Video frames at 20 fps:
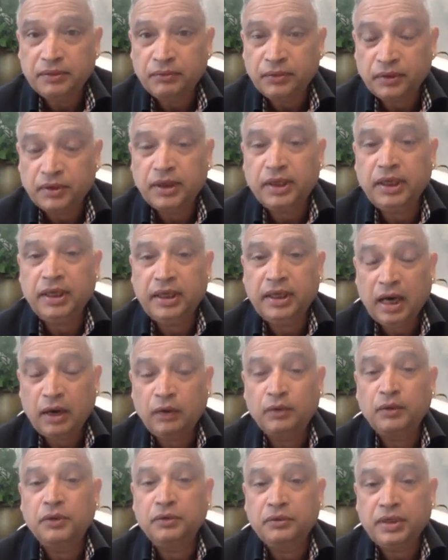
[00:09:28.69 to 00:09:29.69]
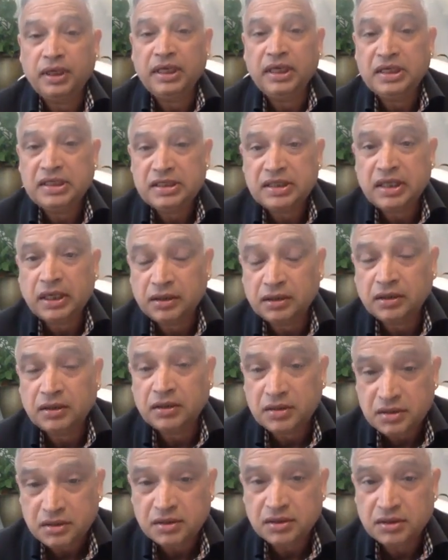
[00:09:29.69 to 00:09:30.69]
Okay, now you can start the
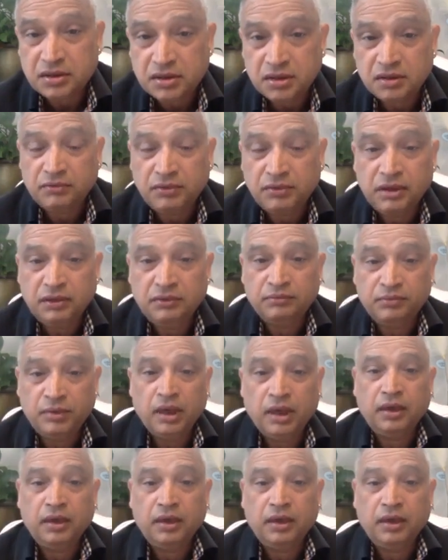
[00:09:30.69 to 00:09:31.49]
construction.